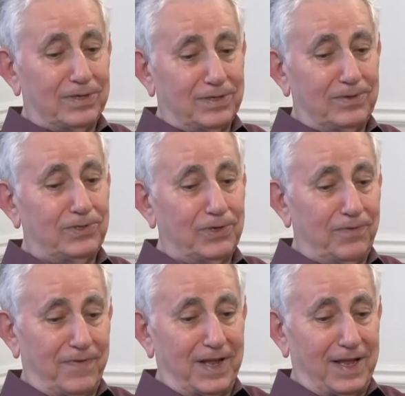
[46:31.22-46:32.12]
to
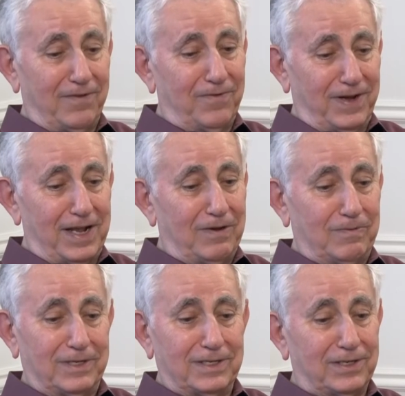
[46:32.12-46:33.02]
survive and I
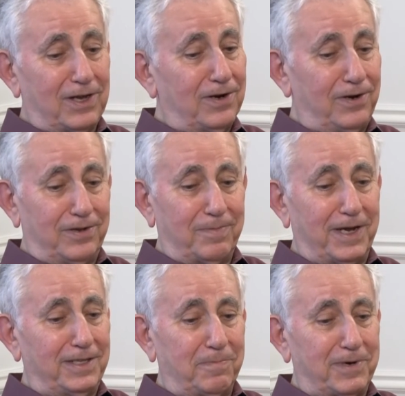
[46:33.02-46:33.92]
was honored
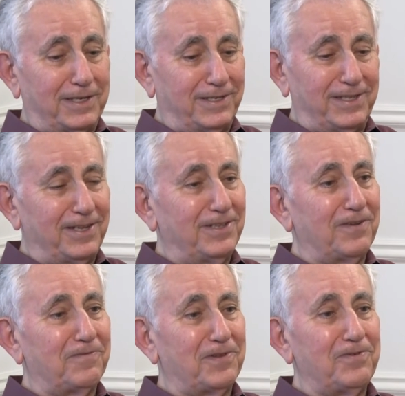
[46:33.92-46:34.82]
by the President
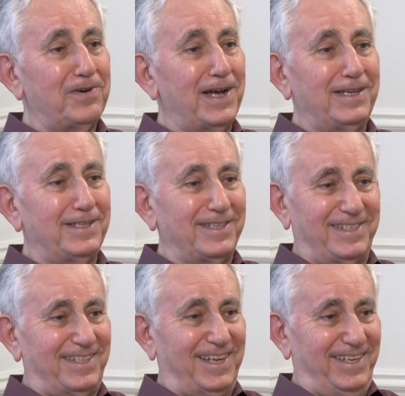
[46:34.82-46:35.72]
of the United
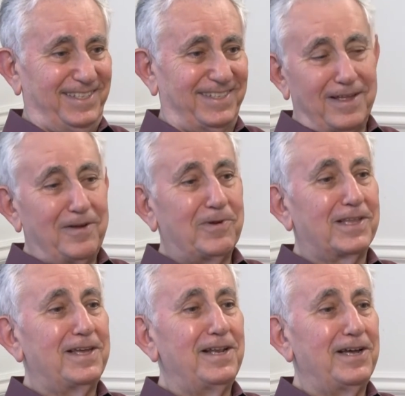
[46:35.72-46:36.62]
States,
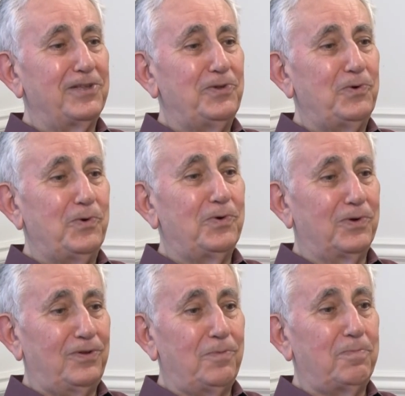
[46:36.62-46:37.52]
what can I do
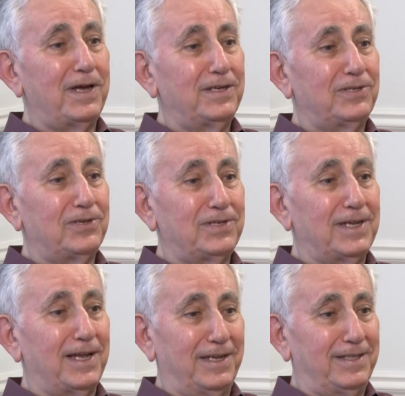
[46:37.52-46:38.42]
to pay
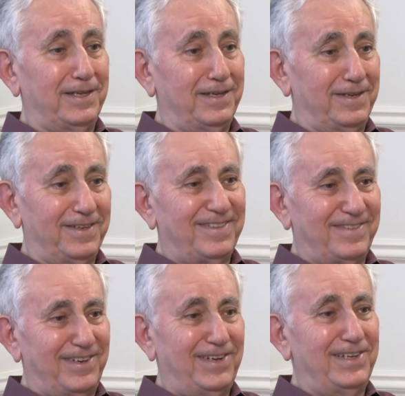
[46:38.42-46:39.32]
society
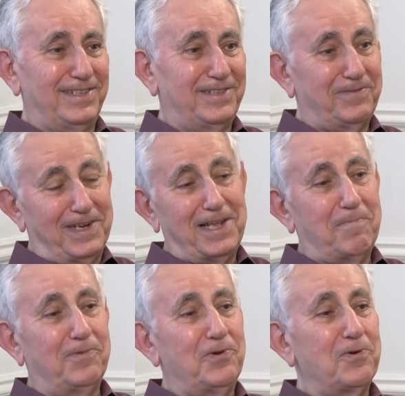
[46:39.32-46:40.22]
for this? Well,
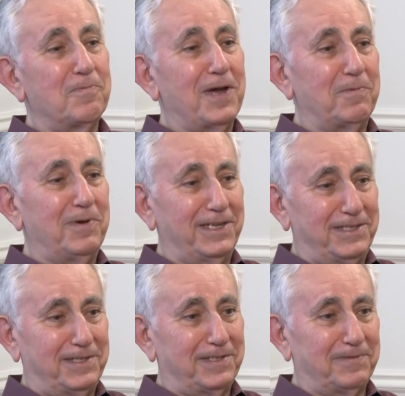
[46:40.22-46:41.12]
I'm doing my
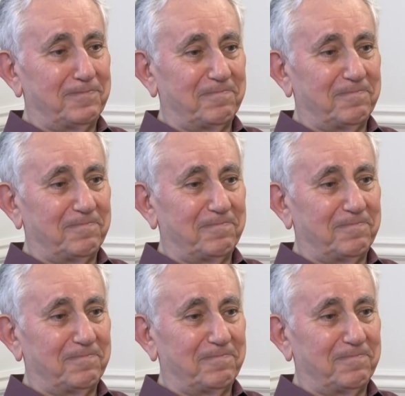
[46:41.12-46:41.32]
best.